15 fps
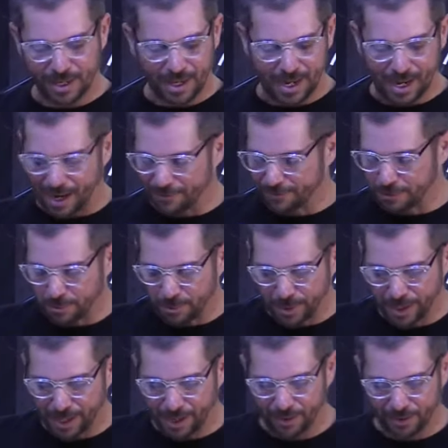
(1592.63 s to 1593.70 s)
Everywhere
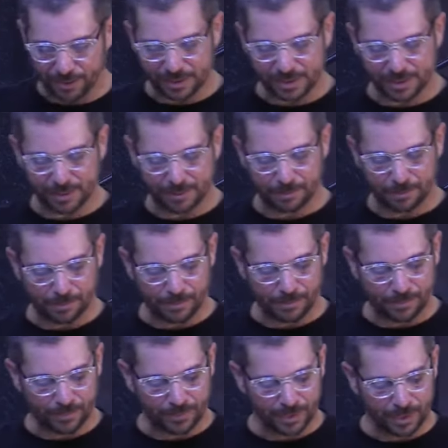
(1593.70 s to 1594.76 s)
else,
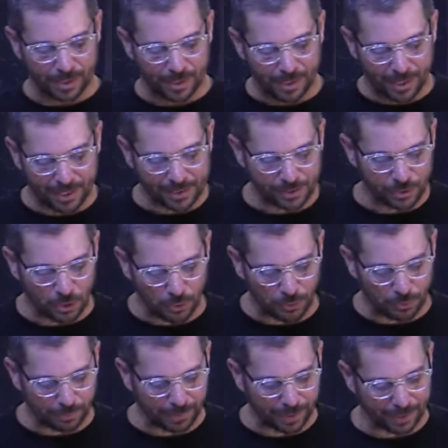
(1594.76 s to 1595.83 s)
it's atonement.